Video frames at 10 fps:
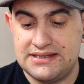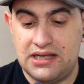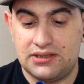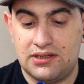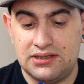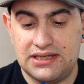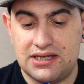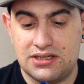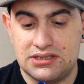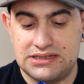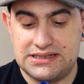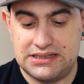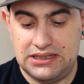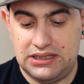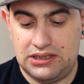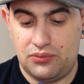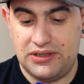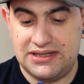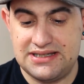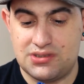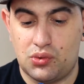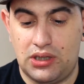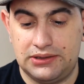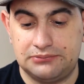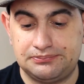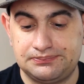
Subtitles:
Now, the only cons with this one,